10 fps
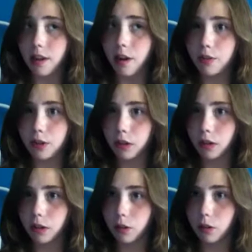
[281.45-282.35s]

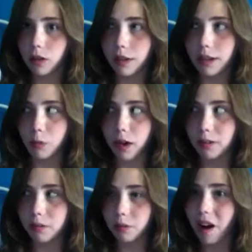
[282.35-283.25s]
CoverGirl or like Wet
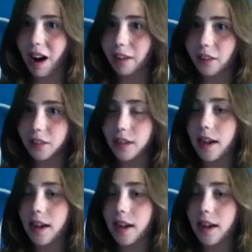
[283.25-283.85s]
n Wild